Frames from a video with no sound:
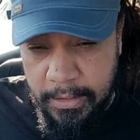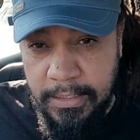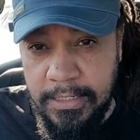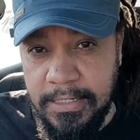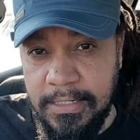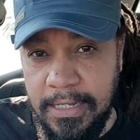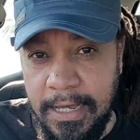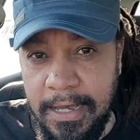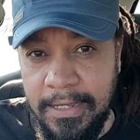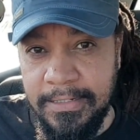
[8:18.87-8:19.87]
just
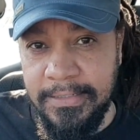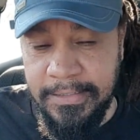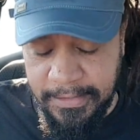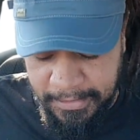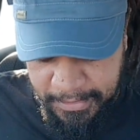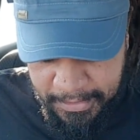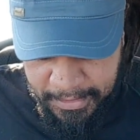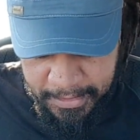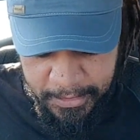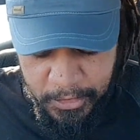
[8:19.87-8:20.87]
uh,
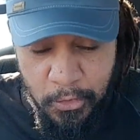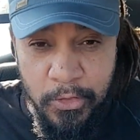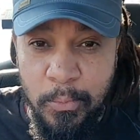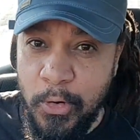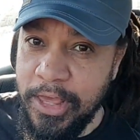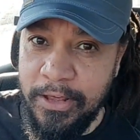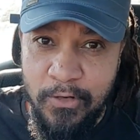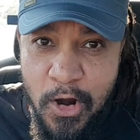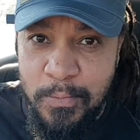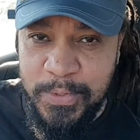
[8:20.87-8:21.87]
show the boy the
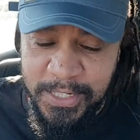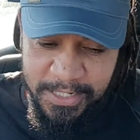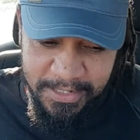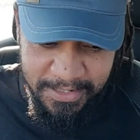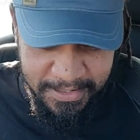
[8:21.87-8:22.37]
ropes.